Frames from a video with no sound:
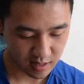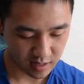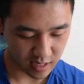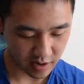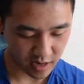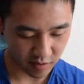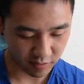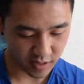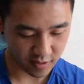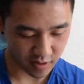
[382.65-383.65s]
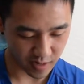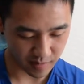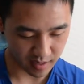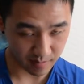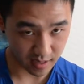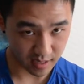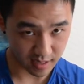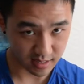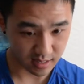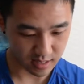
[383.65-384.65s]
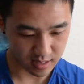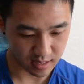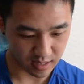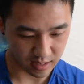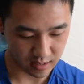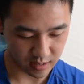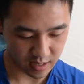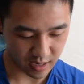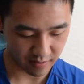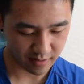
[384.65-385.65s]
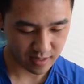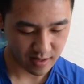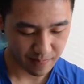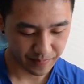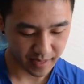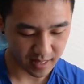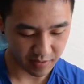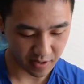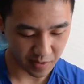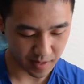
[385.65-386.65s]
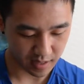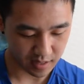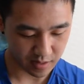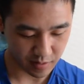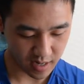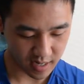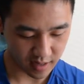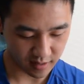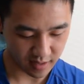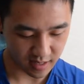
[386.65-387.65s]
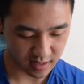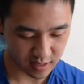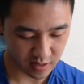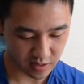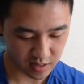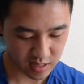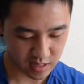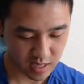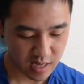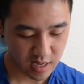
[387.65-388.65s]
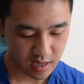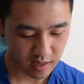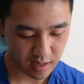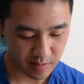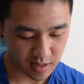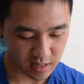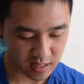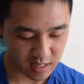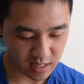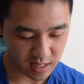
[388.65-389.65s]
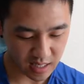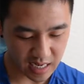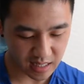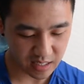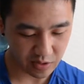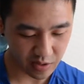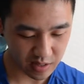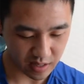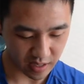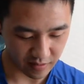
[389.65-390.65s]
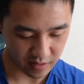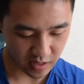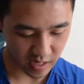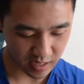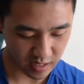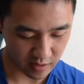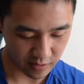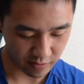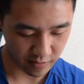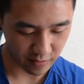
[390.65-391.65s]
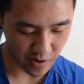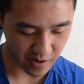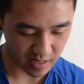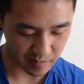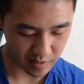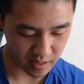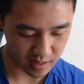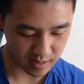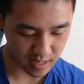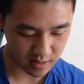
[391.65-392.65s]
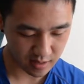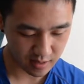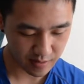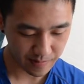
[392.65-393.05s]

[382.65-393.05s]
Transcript: now I have recropped it because it's slightly to the left. And then when I go back to the wide angle lens, you notice this image is slightly towards the left. So I need to go refocus and put it in the center.